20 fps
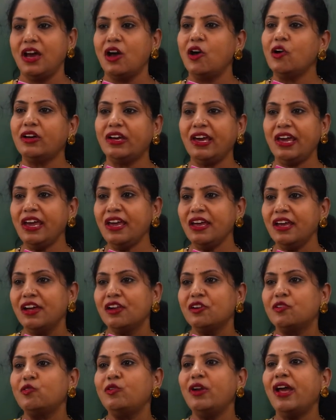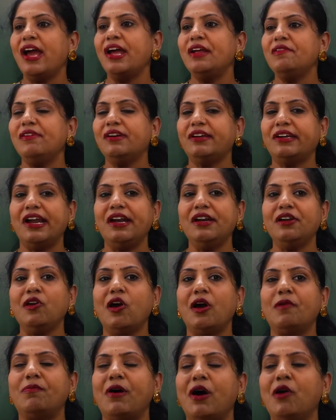Okay, today I will tell you
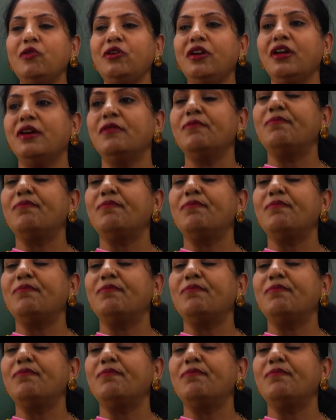about